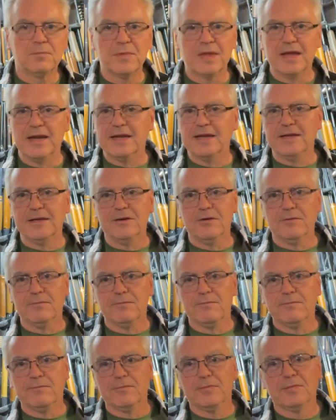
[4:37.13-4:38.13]
any
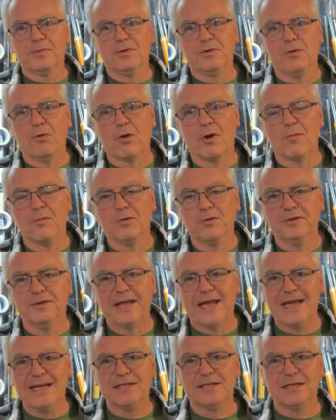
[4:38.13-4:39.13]
normal
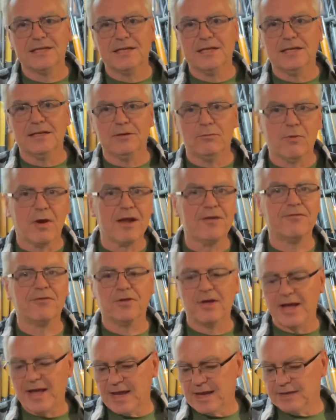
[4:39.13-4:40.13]
daisy
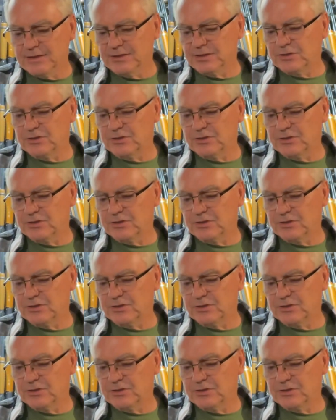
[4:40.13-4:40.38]
rifle has.